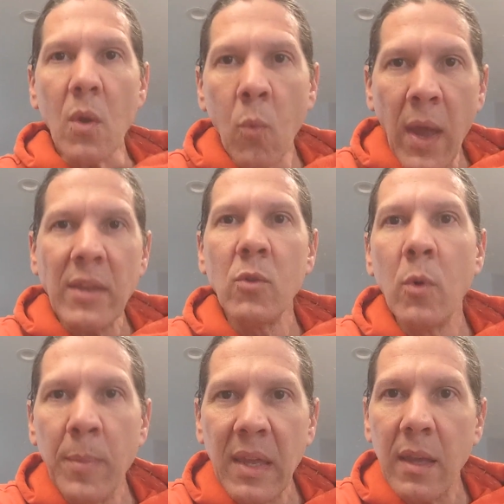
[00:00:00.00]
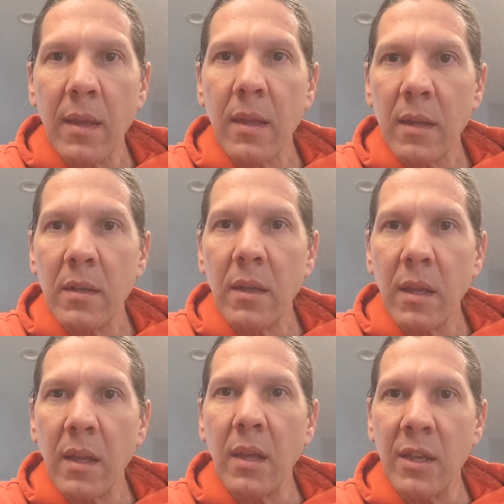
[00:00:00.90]
when you will be
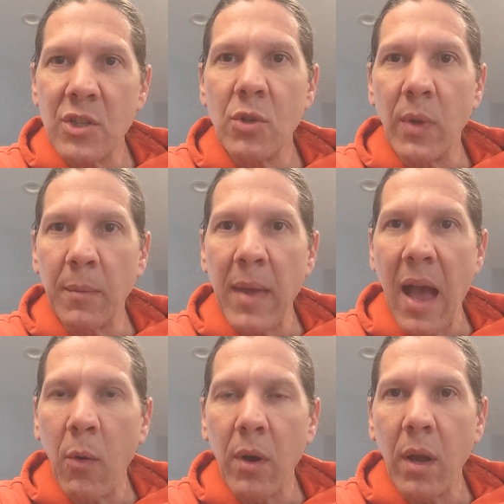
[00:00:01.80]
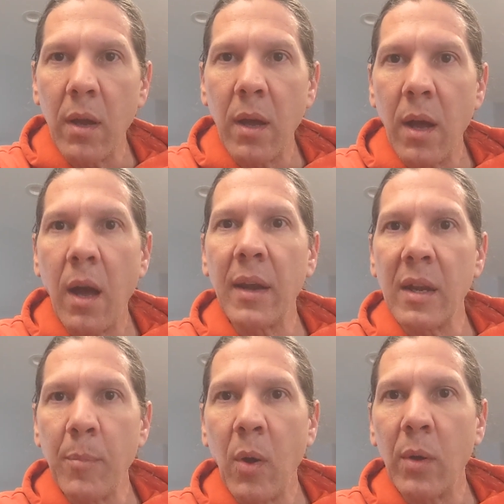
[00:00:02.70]
issuing power on
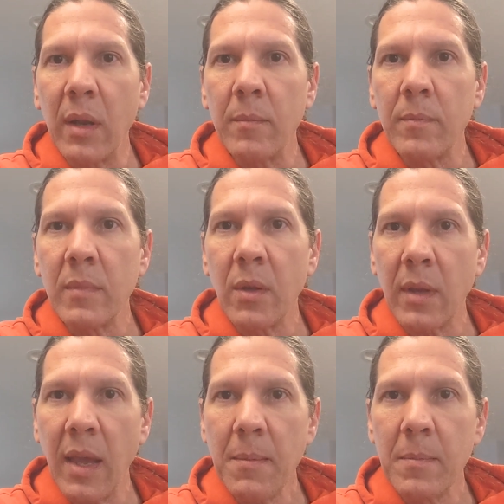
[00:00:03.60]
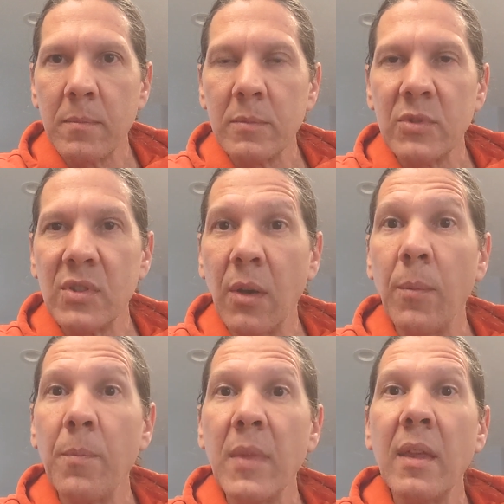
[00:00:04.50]
an opponent, okay?
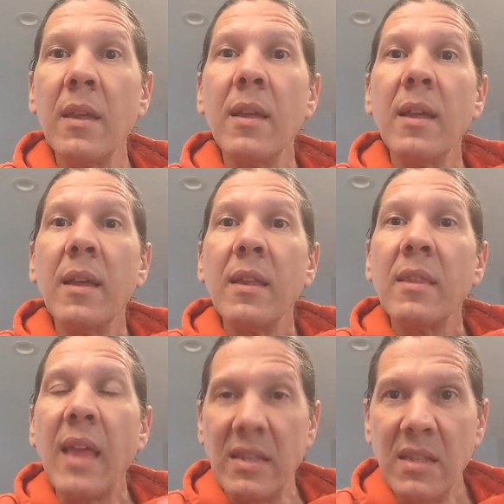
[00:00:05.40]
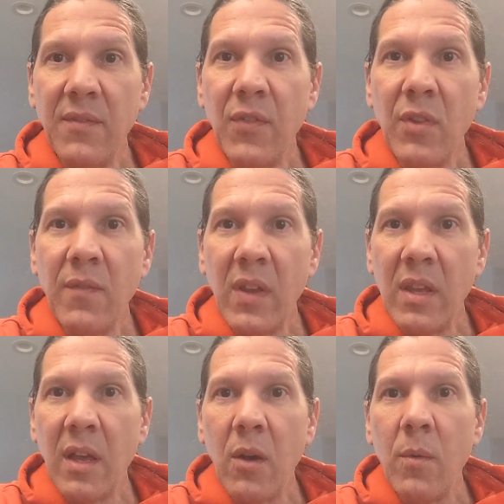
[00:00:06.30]
So that's it for the
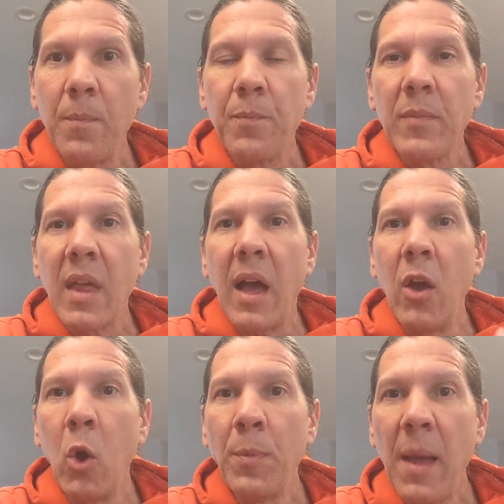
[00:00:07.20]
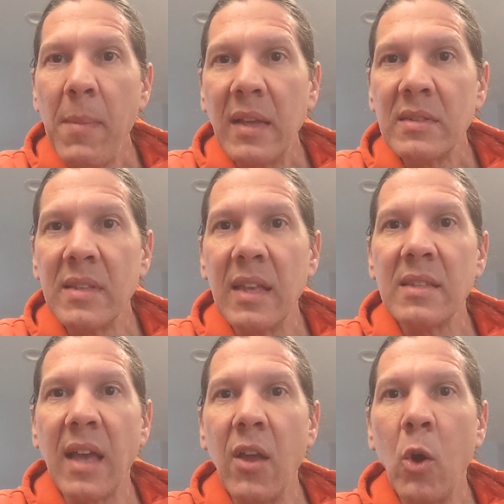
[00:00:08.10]
video. I hope that makes
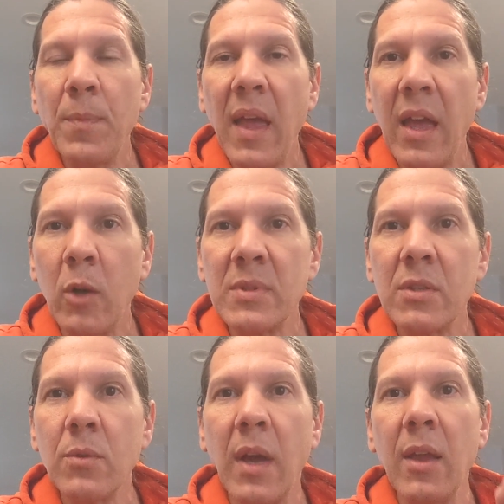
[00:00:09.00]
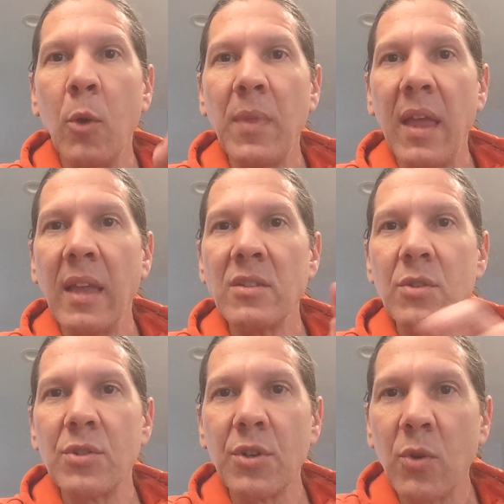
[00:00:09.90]
sense. I hope that helps you. I hope that
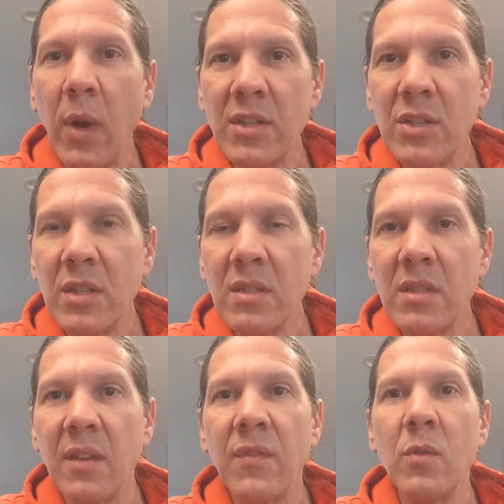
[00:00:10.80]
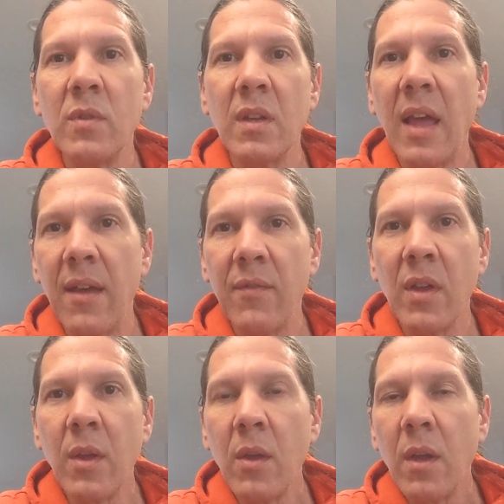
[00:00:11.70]
answers your questions. If you did have
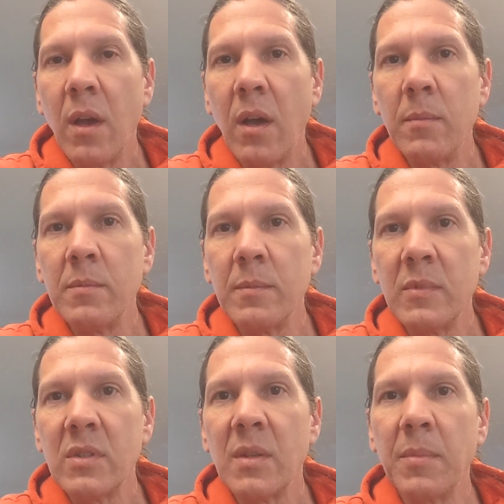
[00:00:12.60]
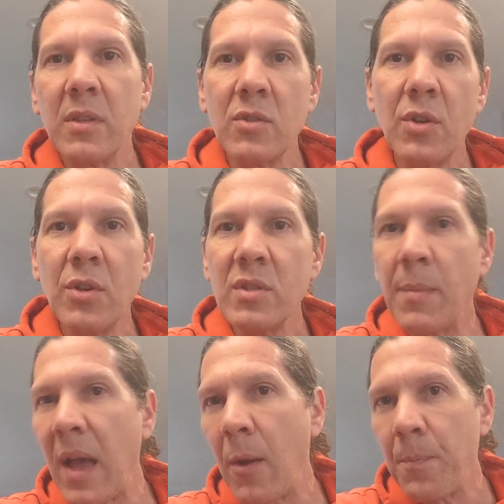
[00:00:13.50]
some concerns
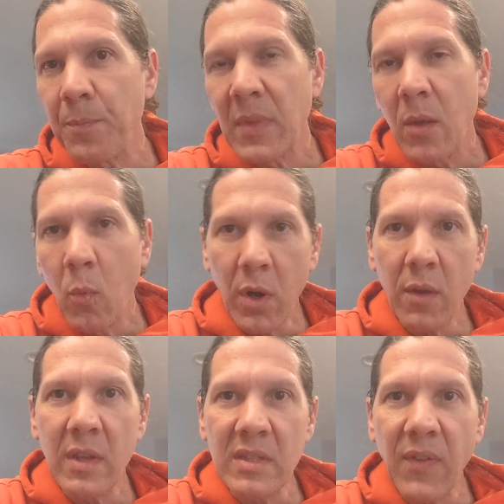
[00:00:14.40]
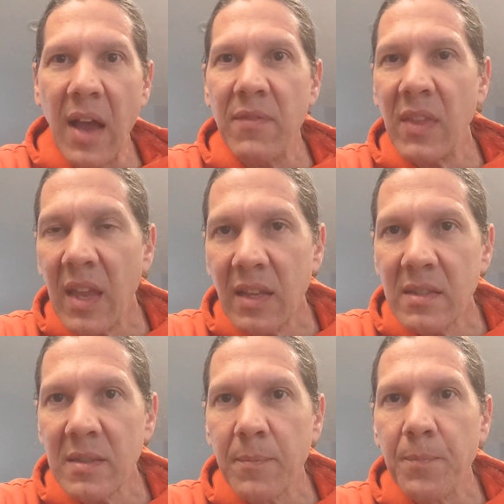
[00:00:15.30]
about what are these five
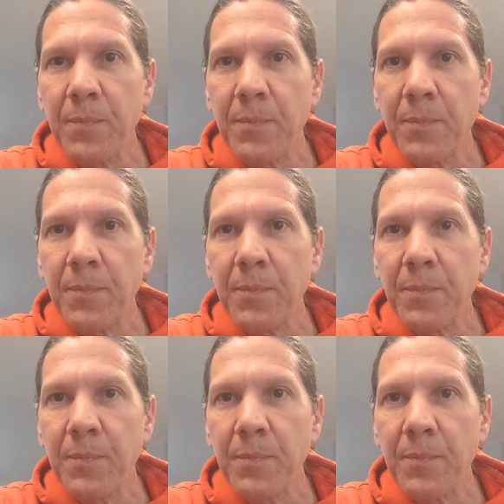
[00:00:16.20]
things,